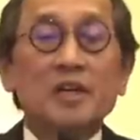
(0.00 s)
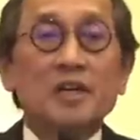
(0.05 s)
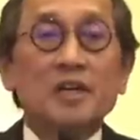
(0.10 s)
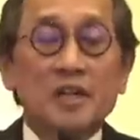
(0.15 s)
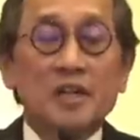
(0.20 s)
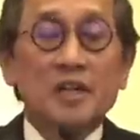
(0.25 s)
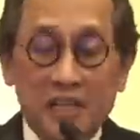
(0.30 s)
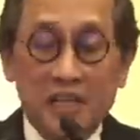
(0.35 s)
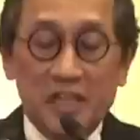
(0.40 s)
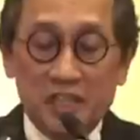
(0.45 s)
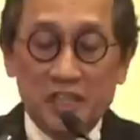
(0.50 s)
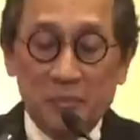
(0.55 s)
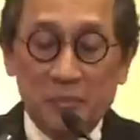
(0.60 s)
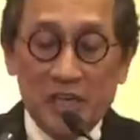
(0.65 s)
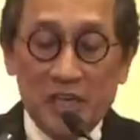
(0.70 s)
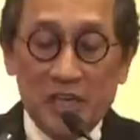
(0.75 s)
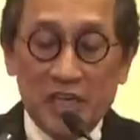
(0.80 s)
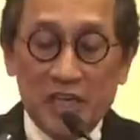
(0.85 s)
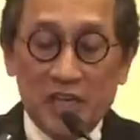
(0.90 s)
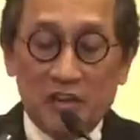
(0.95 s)

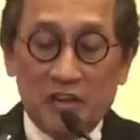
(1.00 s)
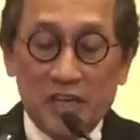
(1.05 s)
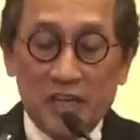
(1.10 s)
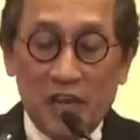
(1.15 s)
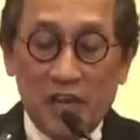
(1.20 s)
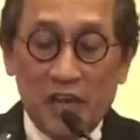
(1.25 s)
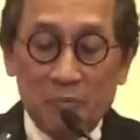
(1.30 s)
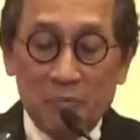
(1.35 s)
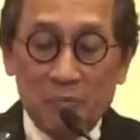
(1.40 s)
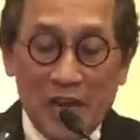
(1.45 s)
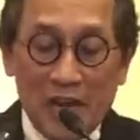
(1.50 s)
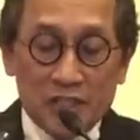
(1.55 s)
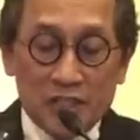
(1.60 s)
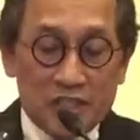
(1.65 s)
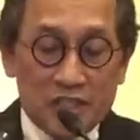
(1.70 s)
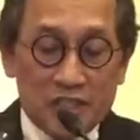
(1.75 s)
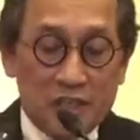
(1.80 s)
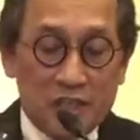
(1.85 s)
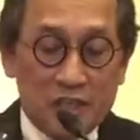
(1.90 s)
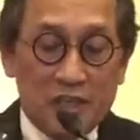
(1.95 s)
intimately
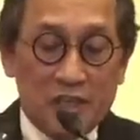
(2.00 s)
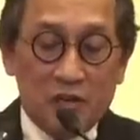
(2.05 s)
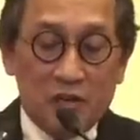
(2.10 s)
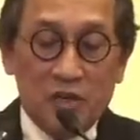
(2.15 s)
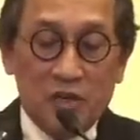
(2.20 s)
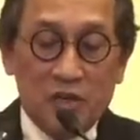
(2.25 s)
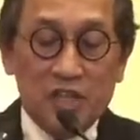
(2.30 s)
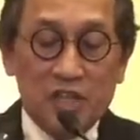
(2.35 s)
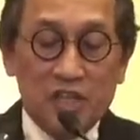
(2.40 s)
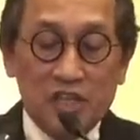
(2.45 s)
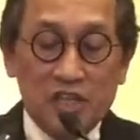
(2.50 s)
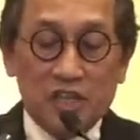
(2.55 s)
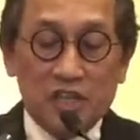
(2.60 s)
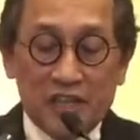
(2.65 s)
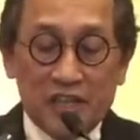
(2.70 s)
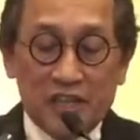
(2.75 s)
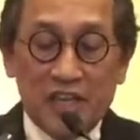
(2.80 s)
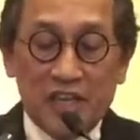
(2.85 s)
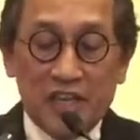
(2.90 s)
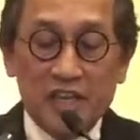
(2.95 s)
enmeshed with each
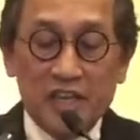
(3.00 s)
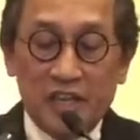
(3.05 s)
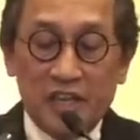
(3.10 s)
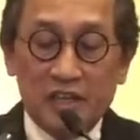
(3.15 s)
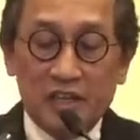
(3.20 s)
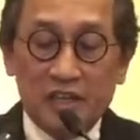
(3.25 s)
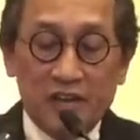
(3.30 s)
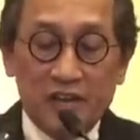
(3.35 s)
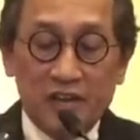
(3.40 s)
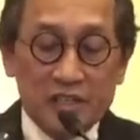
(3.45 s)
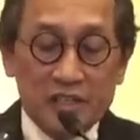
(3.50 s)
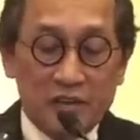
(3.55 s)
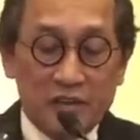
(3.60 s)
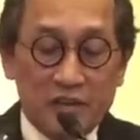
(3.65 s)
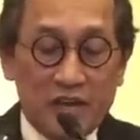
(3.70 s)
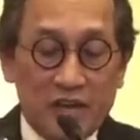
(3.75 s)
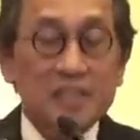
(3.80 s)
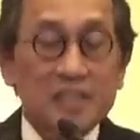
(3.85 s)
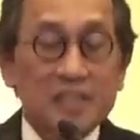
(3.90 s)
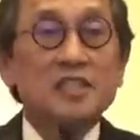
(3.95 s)
other and the rest of
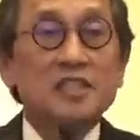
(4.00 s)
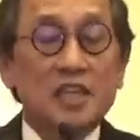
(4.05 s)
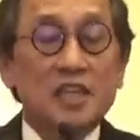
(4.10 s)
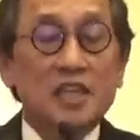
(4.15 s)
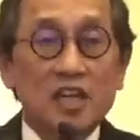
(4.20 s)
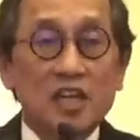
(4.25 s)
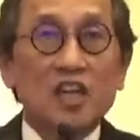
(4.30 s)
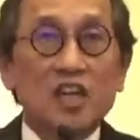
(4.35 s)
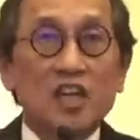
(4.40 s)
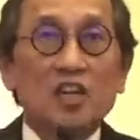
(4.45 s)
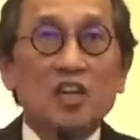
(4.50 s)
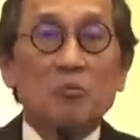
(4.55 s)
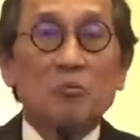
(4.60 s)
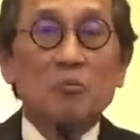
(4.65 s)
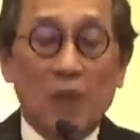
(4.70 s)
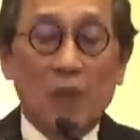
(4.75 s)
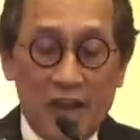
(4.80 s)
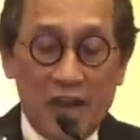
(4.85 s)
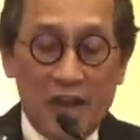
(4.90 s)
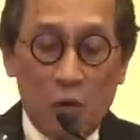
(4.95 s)
us
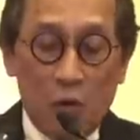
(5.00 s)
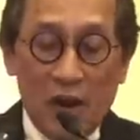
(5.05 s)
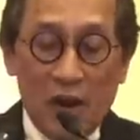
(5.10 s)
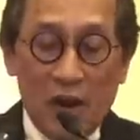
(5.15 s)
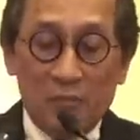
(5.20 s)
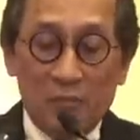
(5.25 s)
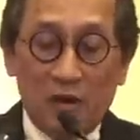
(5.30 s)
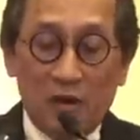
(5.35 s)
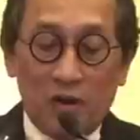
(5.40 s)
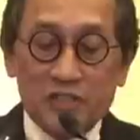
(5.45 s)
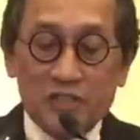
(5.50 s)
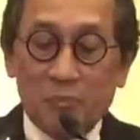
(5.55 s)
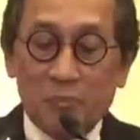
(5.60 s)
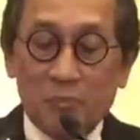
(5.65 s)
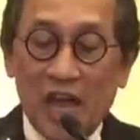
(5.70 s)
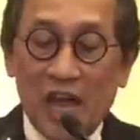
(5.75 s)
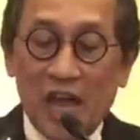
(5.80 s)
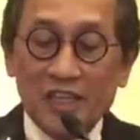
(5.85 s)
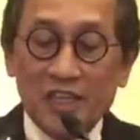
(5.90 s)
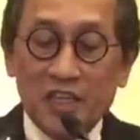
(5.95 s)
by a web of
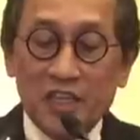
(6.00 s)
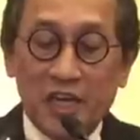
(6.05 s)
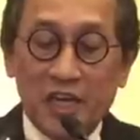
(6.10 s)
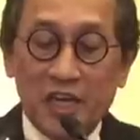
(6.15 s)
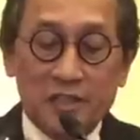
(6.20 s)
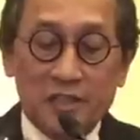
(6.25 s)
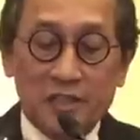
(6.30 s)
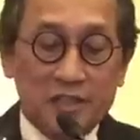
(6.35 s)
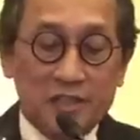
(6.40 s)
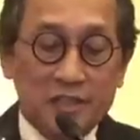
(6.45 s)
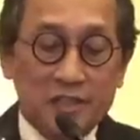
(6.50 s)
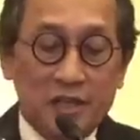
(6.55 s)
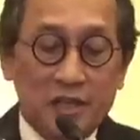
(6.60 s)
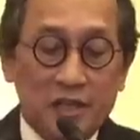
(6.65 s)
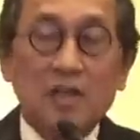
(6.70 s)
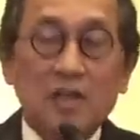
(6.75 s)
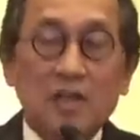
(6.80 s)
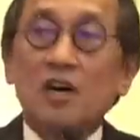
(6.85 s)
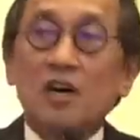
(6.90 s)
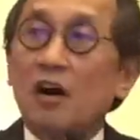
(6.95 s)
supply chains,
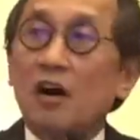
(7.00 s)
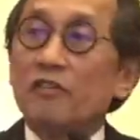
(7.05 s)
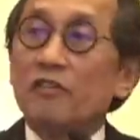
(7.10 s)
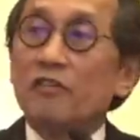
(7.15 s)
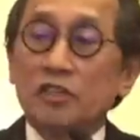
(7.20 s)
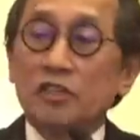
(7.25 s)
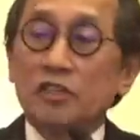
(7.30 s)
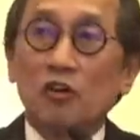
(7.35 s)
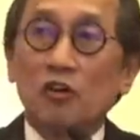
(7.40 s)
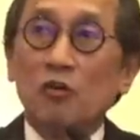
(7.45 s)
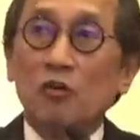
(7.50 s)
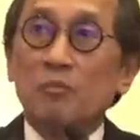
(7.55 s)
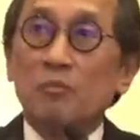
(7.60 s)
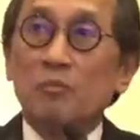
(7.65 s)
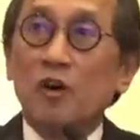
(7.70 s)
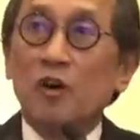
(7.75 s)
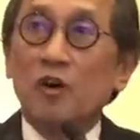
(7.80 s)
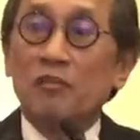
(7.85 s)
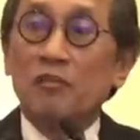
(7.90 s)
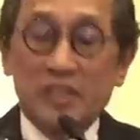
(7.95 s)
of a scope,
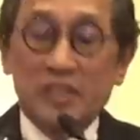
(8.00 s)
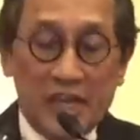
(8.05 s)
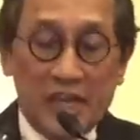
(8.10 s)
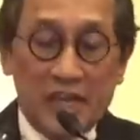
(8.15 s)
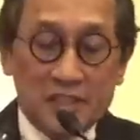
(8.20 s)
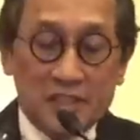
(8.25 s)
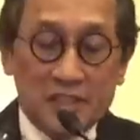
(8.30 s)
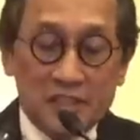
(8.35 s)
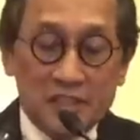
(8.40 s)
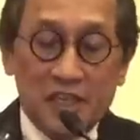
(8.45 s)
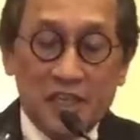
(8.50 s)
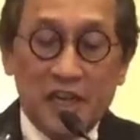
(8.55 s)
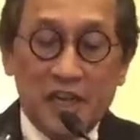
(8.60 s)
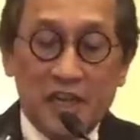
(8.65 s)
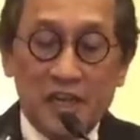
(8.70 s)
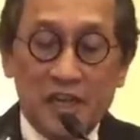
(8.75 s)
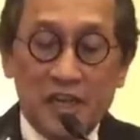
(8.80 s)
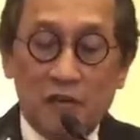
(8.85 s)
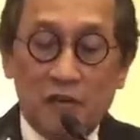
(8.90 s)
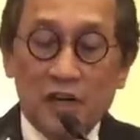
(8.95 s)
of a density,
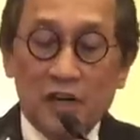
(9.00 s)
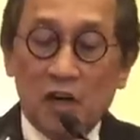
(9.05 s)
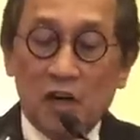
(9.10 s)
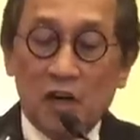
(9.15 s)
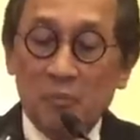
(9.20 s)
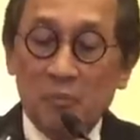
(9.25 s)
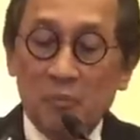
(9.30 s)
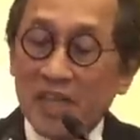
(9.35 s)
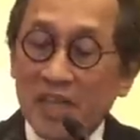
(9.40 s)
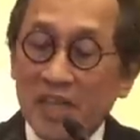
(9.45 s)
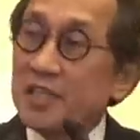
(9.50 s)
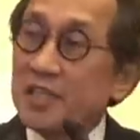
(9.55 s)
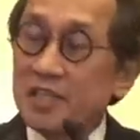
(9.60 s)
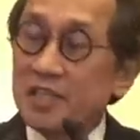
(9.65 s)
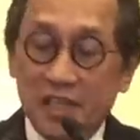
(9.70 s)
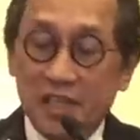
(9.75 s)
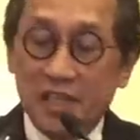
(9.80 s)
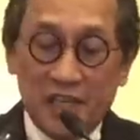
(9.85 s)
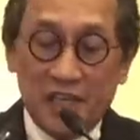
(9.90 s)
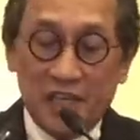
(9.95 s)
and of a
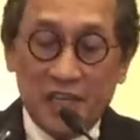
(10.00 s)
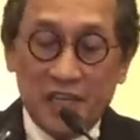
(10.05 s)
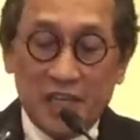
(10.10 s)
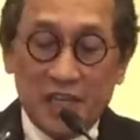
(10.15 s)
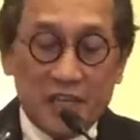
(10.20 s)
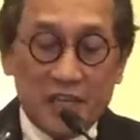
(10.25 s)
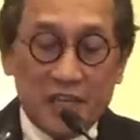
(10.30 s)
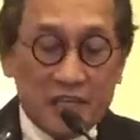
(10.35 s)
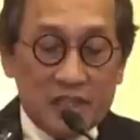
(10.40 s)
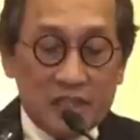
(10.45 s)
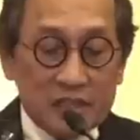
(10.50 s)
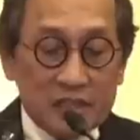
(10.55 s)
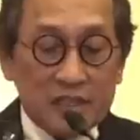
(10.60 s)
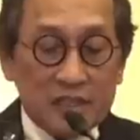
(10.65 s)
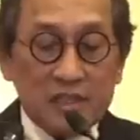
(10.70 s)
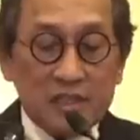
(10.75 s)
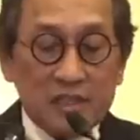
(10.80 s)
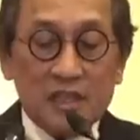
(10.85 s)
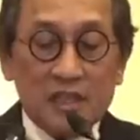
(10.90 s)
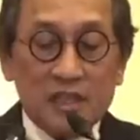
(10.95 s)
complexity
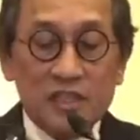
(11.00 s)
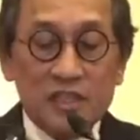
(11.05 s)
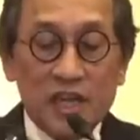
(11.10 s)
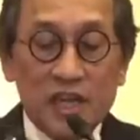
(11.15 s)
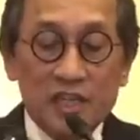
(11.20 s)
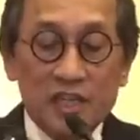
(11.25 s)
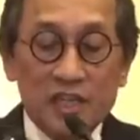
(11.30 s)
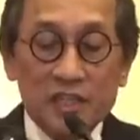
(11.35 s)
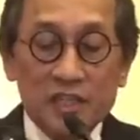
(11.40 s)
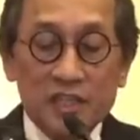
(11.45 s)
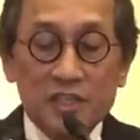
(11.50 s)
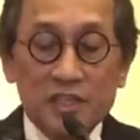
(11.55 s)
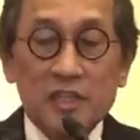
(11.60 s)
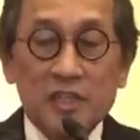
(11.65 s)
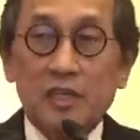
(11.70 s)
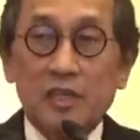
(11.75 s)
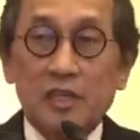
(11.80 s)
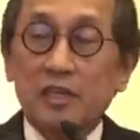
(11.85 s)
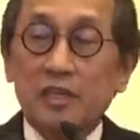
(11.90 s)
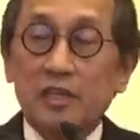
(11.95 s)
that
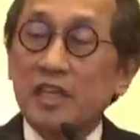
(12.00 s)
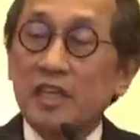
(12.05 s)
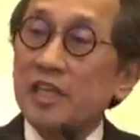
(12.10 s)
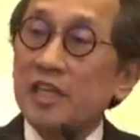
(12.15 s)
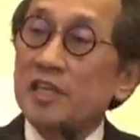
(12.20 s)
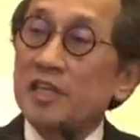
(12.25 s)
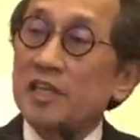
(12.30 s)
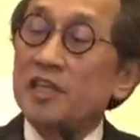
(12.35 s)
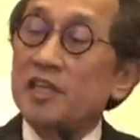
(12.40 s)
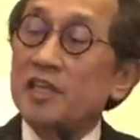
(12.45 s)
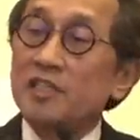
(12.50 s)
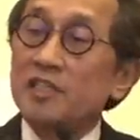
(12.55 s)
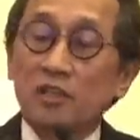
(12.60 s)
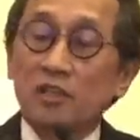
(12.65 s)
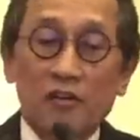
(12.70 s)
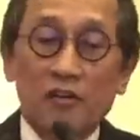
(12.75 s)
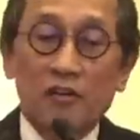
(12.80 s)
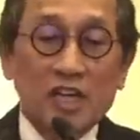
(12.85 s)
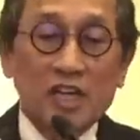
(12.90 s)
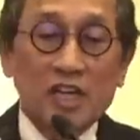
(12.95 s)
is
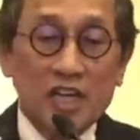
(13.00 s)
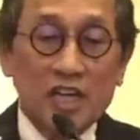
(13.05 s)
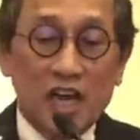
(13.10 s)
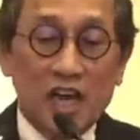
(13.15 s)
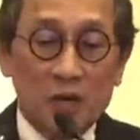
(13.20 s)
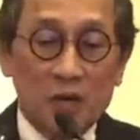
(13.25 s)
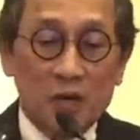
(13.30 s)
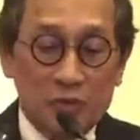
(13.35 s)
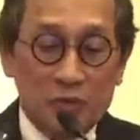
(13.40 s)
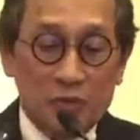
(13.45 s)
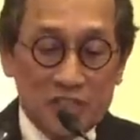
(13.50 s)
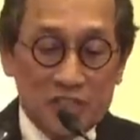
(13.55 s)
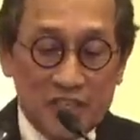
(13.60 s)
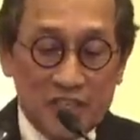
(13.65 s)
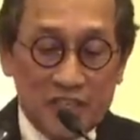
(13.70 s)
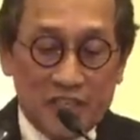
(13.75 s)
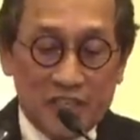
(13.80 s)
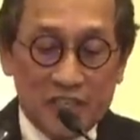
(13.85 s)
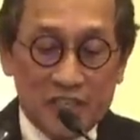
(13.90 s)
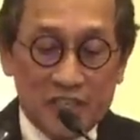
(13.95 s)
historically
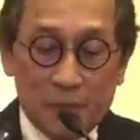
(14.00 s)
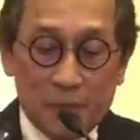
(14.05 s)
unprecedented.